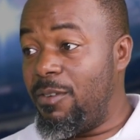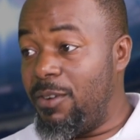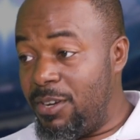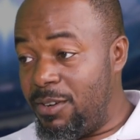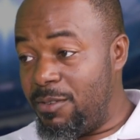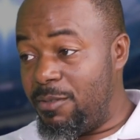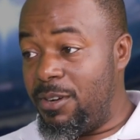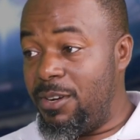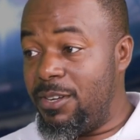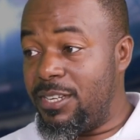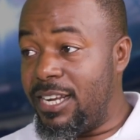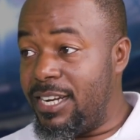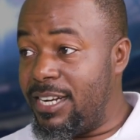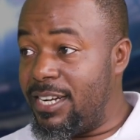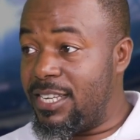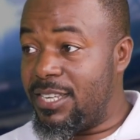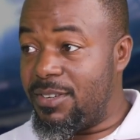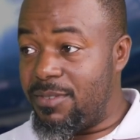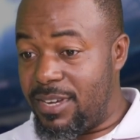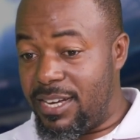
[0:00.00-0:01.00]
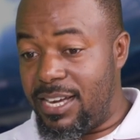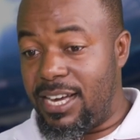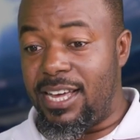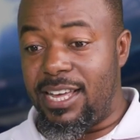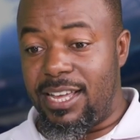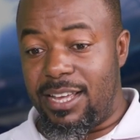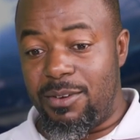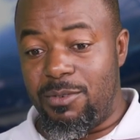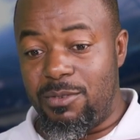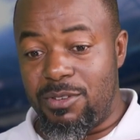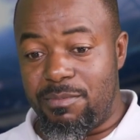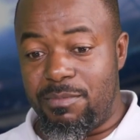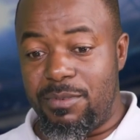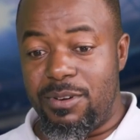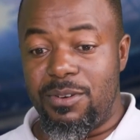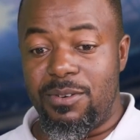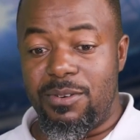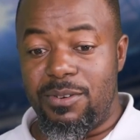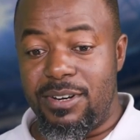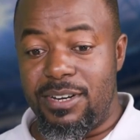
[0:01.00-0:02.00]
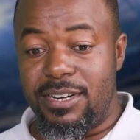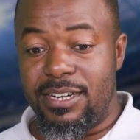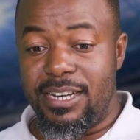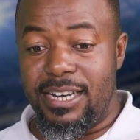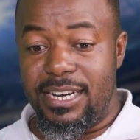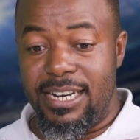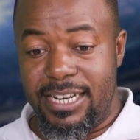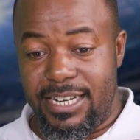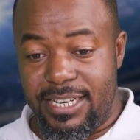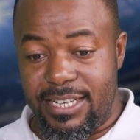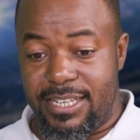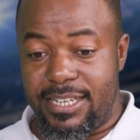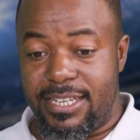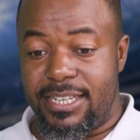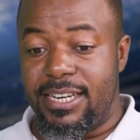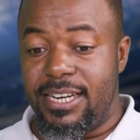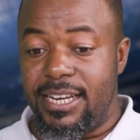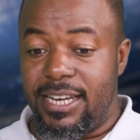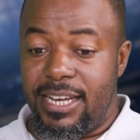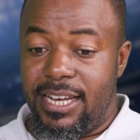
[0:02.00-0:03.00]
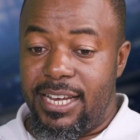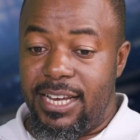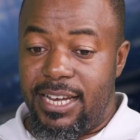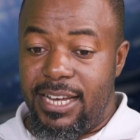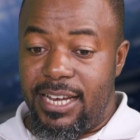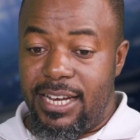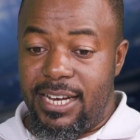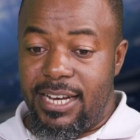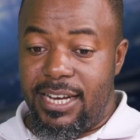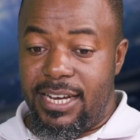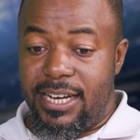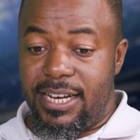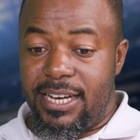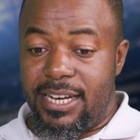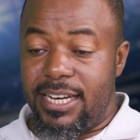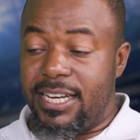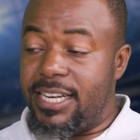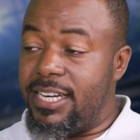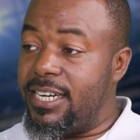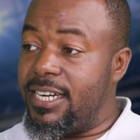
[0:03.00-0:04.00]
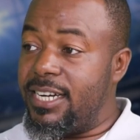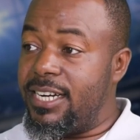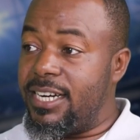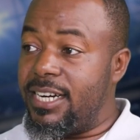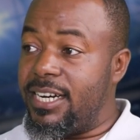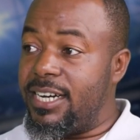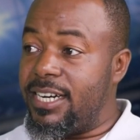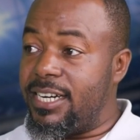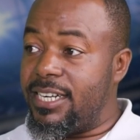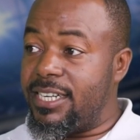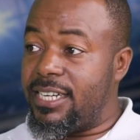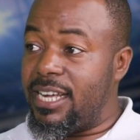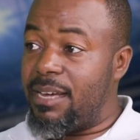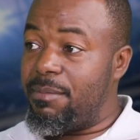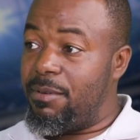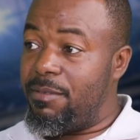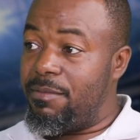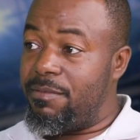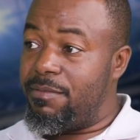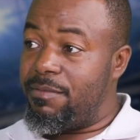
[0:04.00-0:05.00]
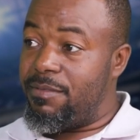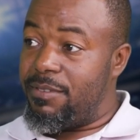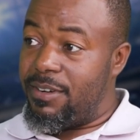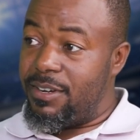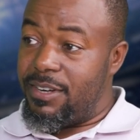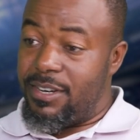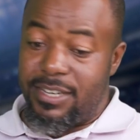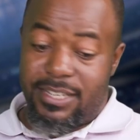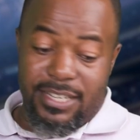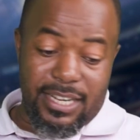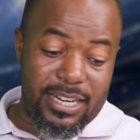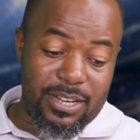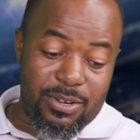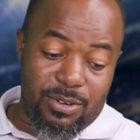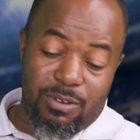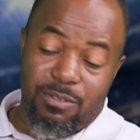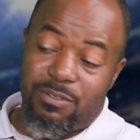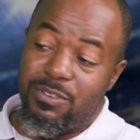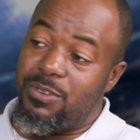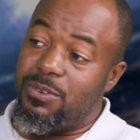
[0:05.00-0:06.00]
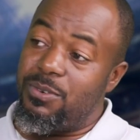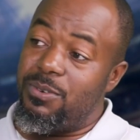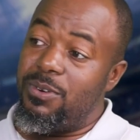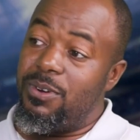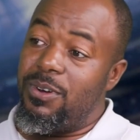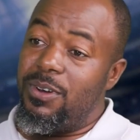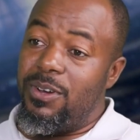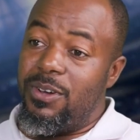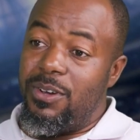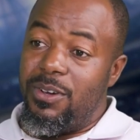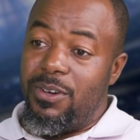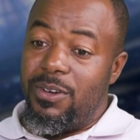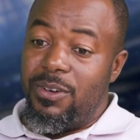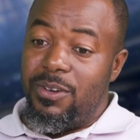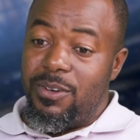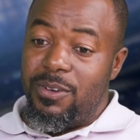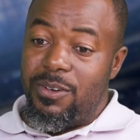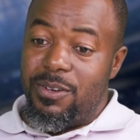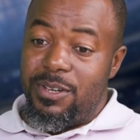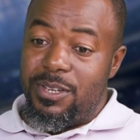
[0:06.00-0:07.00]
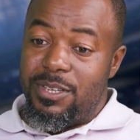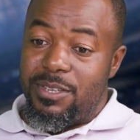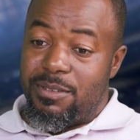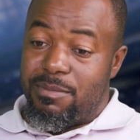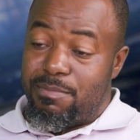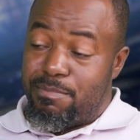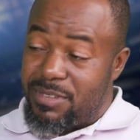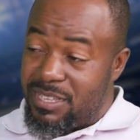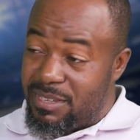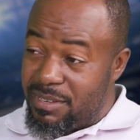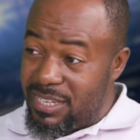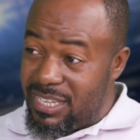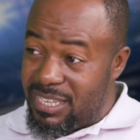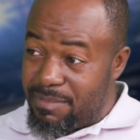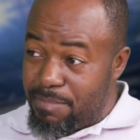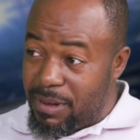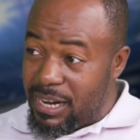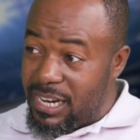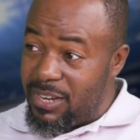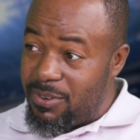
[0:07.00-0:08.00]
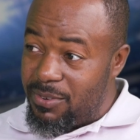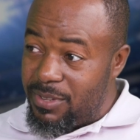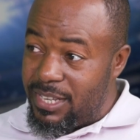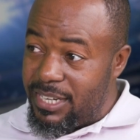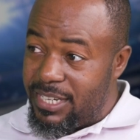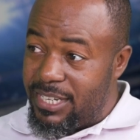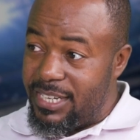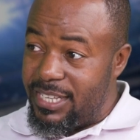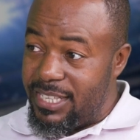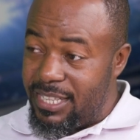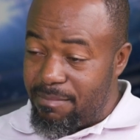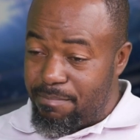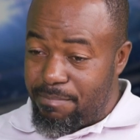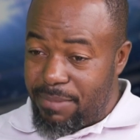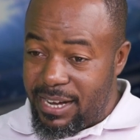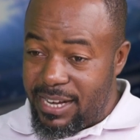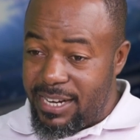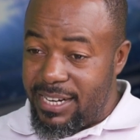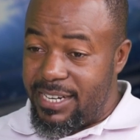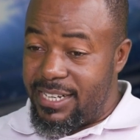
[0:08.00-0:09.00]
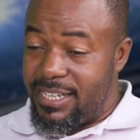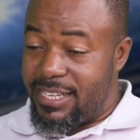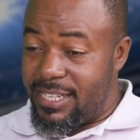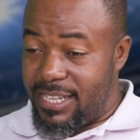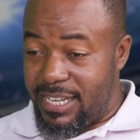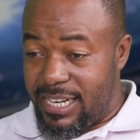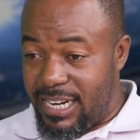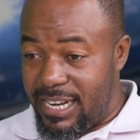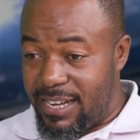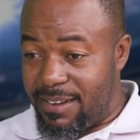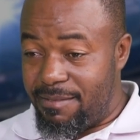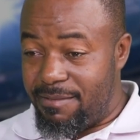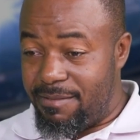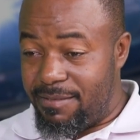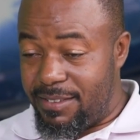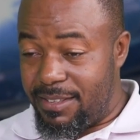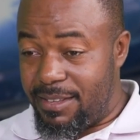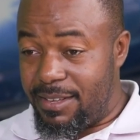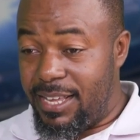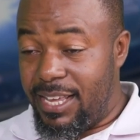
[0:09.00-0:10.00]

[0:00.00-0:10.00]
When you're standing next to a guy who's putting on the latest type of designer golf shoe, he's sparkling on the tee, the pants, the gloves,